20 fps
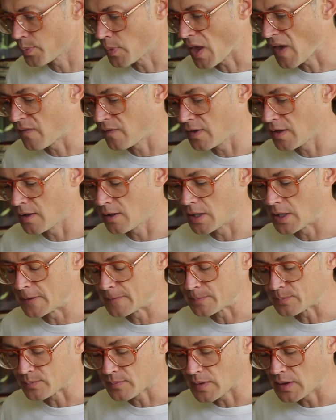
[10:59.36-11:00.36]
I feel
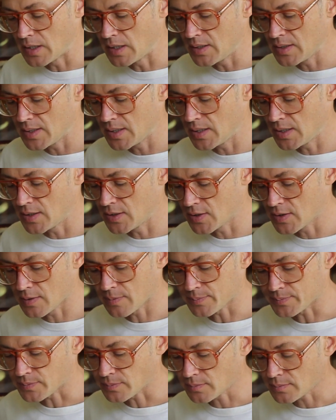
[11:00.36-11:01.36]
that these
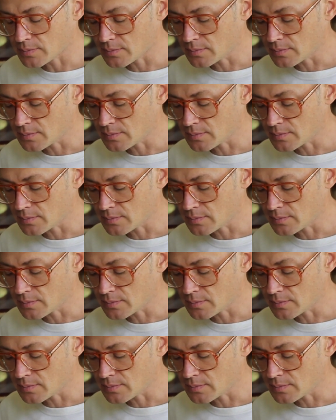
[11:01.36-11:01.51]
teas,